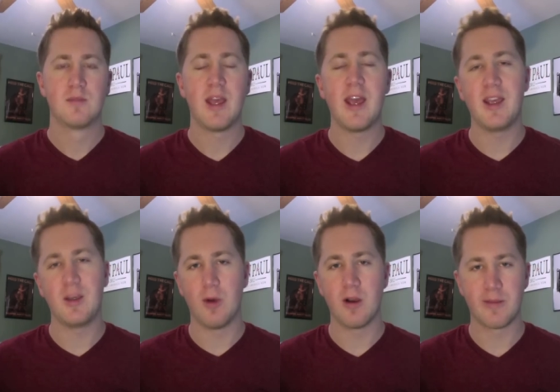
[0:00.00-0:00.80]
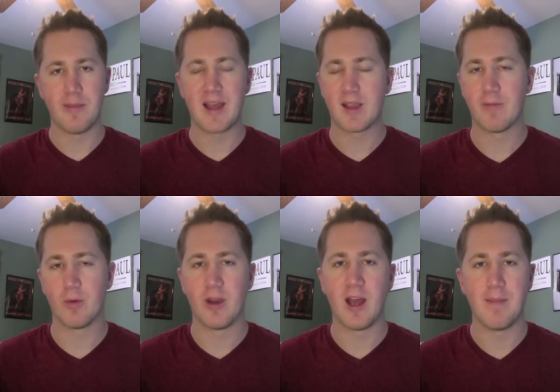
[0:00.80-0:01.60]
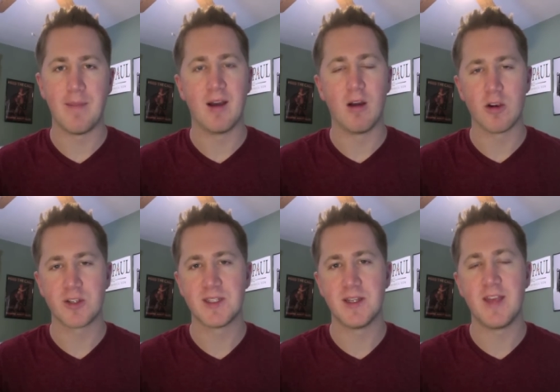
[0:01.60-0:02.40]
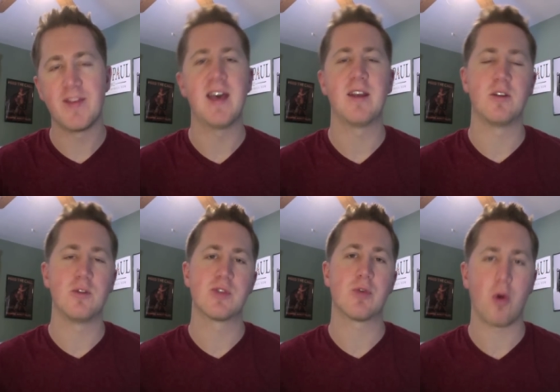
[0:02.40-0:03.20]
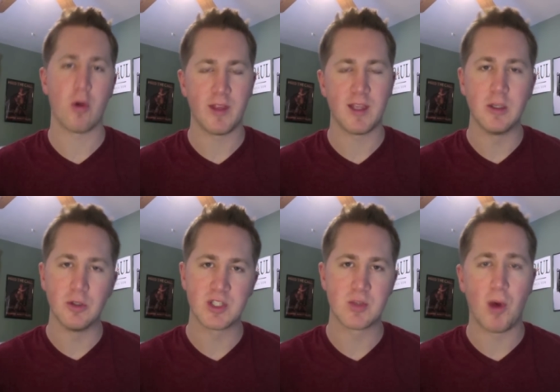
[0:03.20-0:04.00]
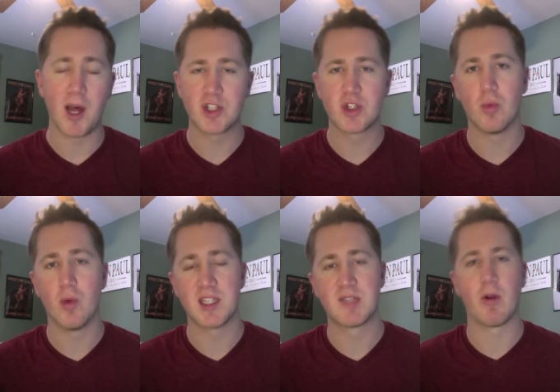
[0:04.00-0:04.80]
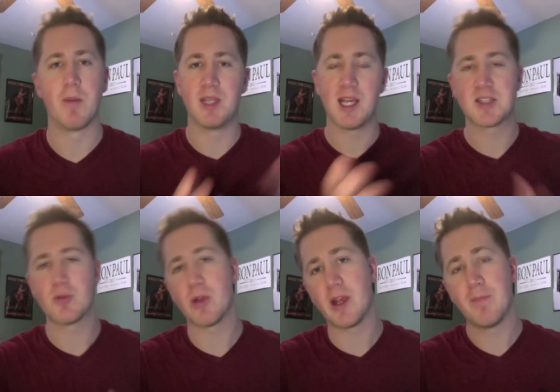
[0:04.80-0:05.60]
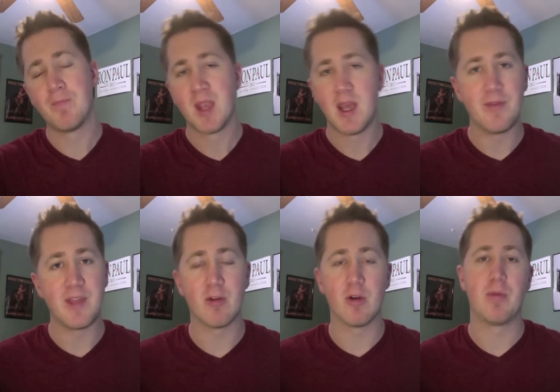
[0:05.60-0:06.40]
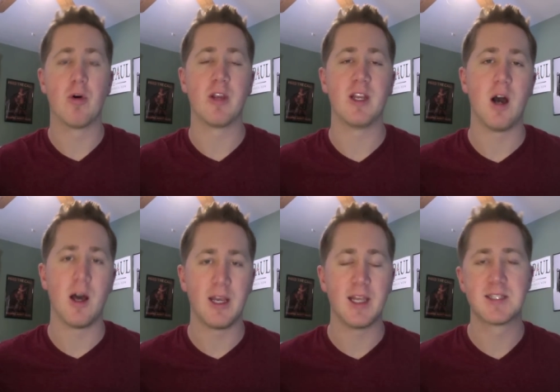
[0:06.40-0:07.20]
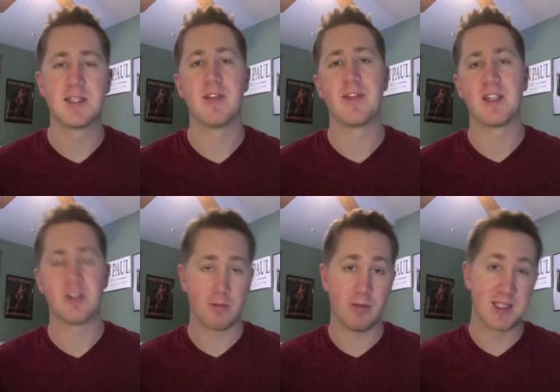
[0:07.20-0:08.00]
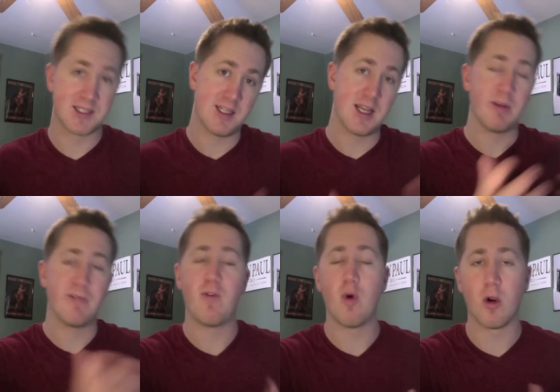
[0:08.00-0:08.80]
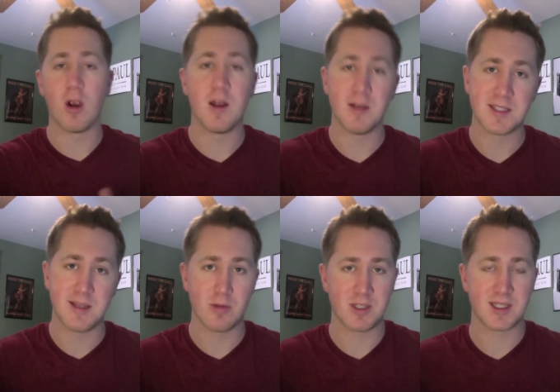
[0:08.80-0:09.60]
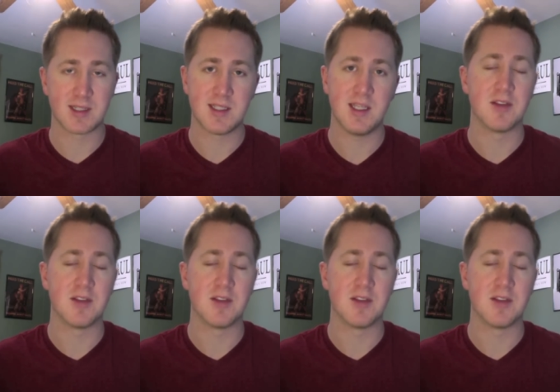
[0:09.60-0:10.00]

Hey, welcome back, everyone. I'm Mat Larson, and that news recording that you just watched was from yesterday, and they're reporting on an incident that took place the day before on December 16th.